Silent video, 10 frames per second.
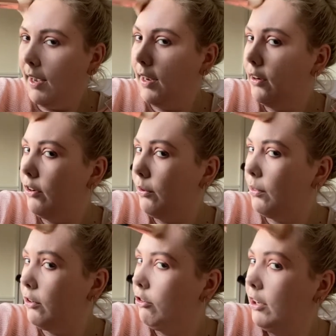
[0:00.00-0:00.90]
into
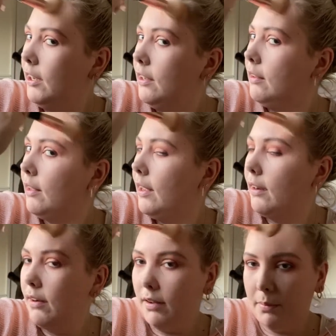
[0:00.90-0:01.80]
the cheeks and
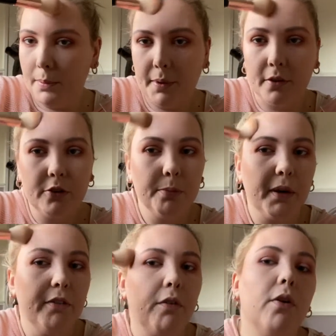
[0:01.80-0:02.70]
onto my
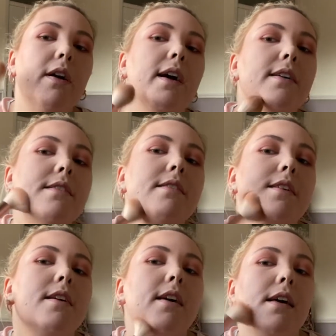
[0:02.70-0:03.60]
forehead,
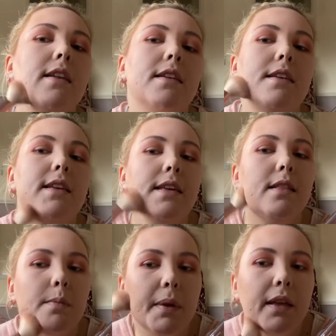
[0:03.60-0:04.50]
a
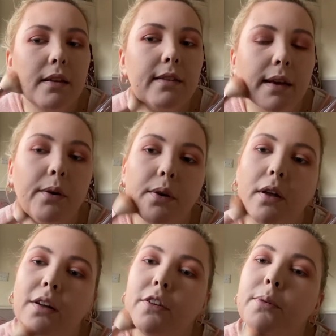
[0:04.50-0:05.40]
little bit down
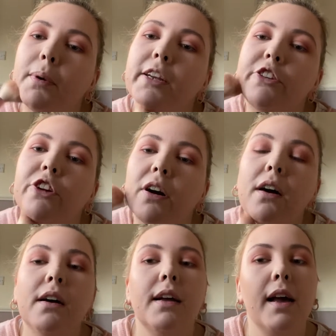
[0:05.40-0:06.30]
onto my
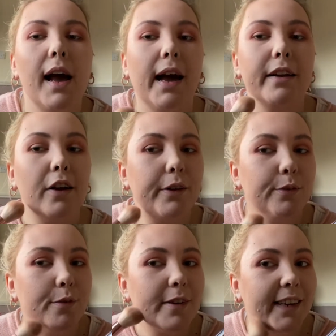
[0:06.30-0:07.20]
jaw, and I
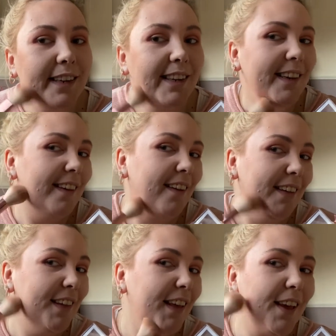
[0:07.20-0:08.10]
really
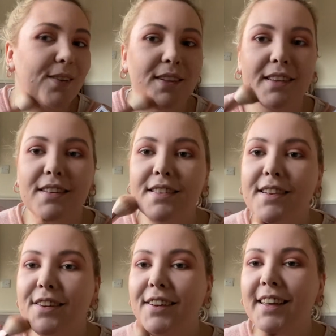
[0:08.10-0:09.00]
like how this is
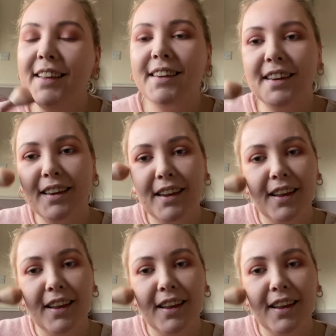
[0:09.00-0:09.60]
looking.